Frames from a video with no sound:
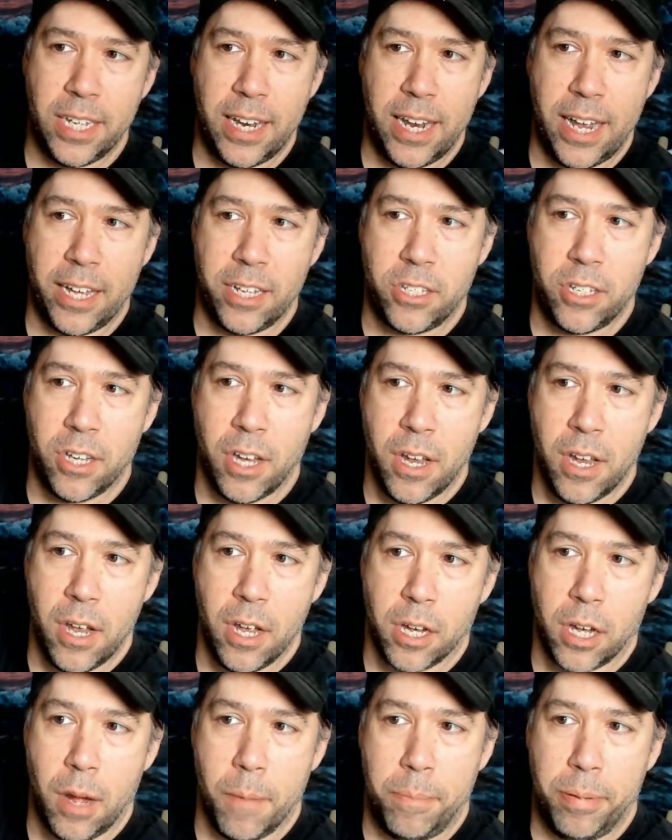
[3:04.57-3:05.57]
it has
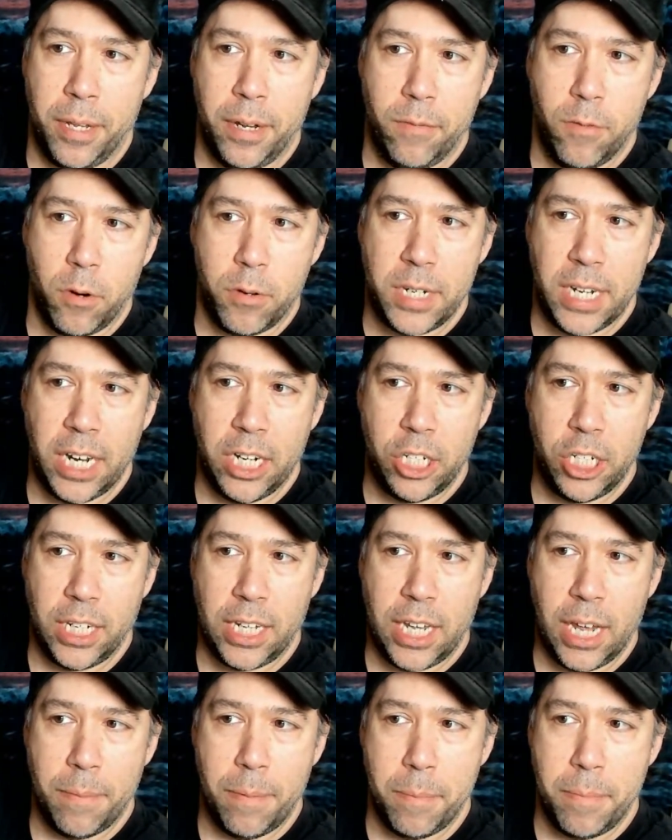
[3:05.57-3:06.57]
complete rotation
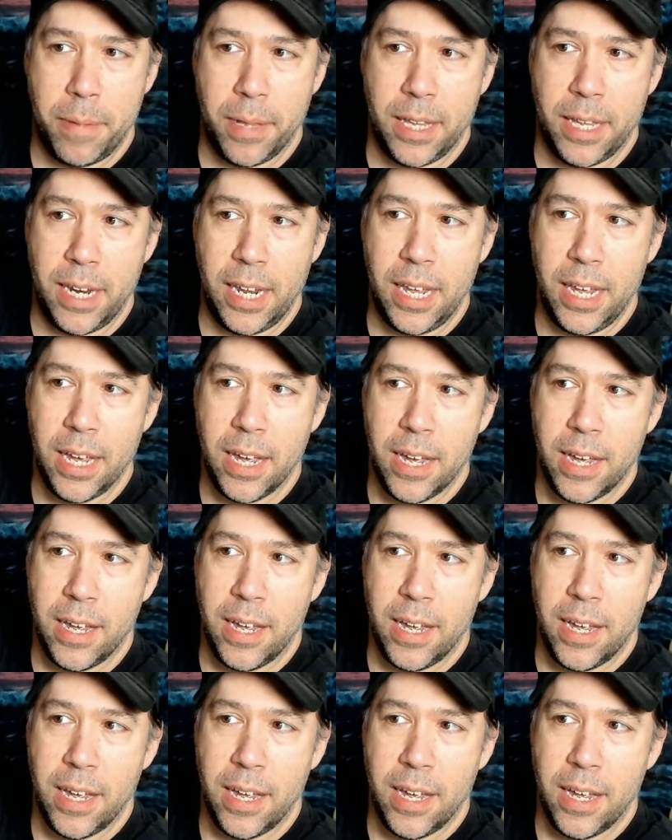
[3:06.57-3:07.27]
capability